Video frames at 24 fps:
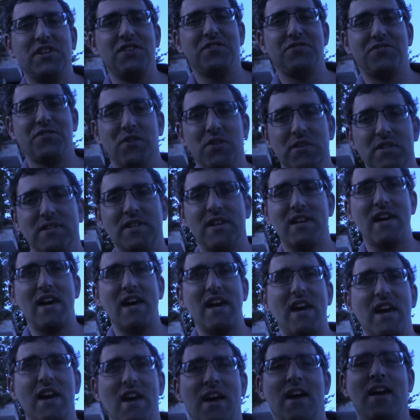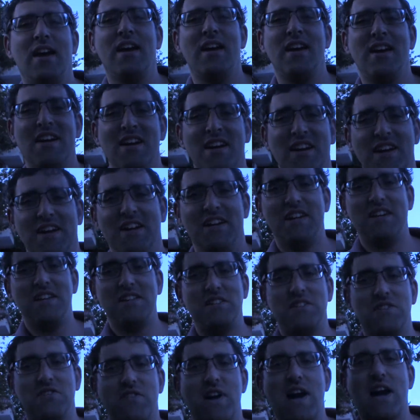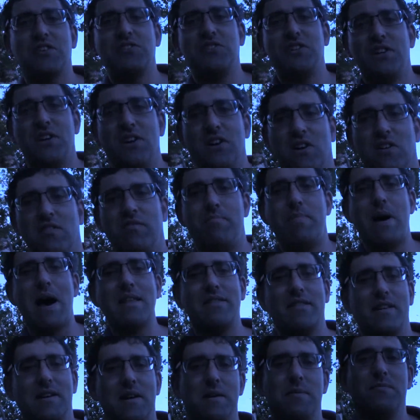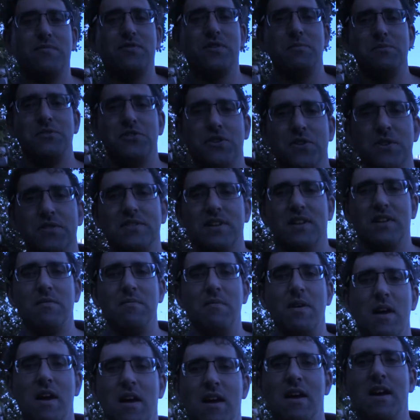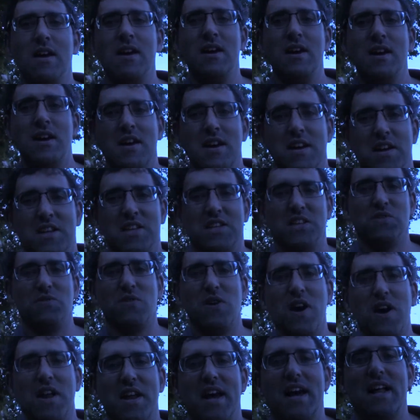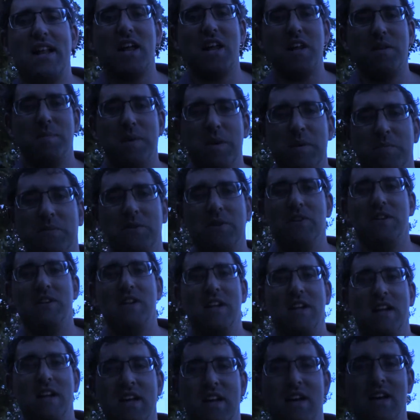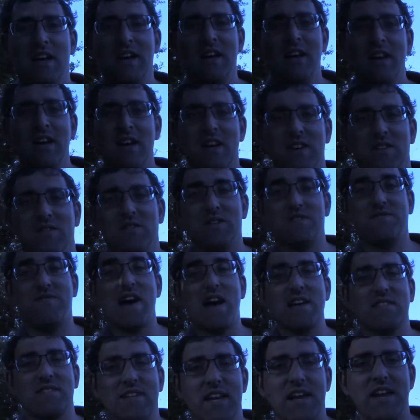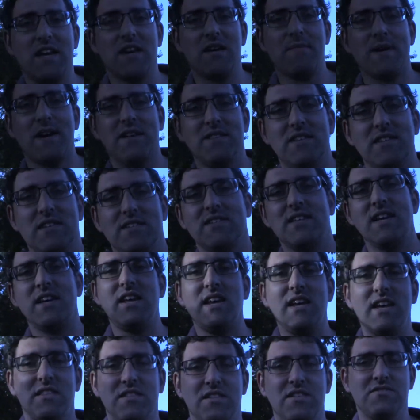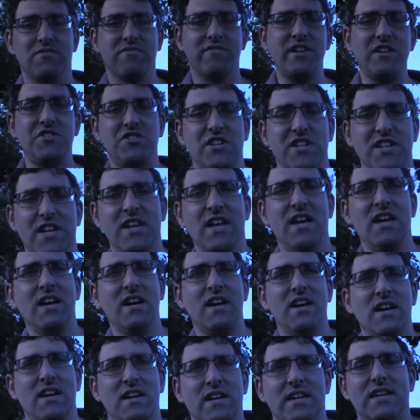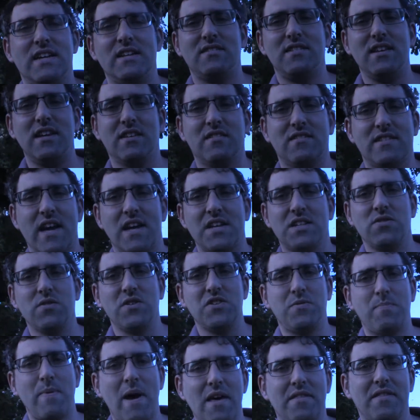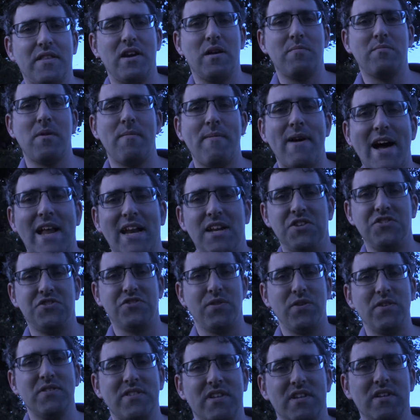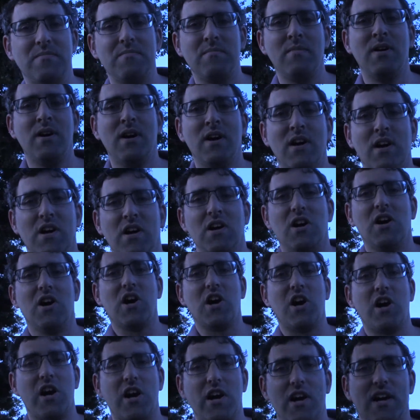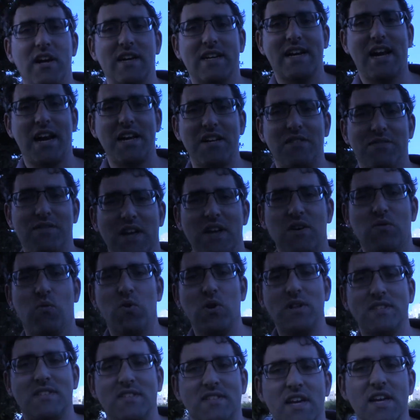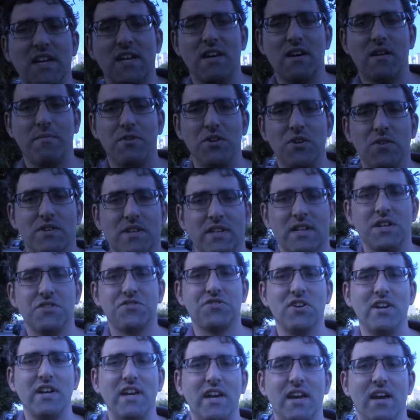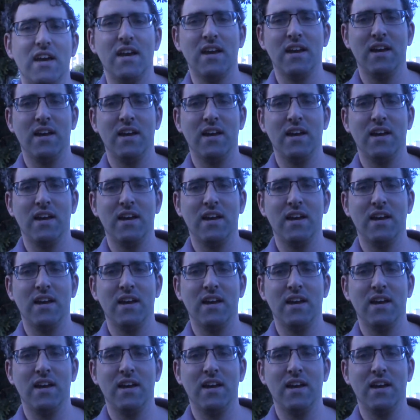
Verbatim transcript: stroll today in the direction of Bethlehem from Jerusalem. So what a lot of people, what's fascinating about this city and this region is the extent to which Bethlehem, Ramallah and Jerusalem are kind of like one city. I mean, you can literally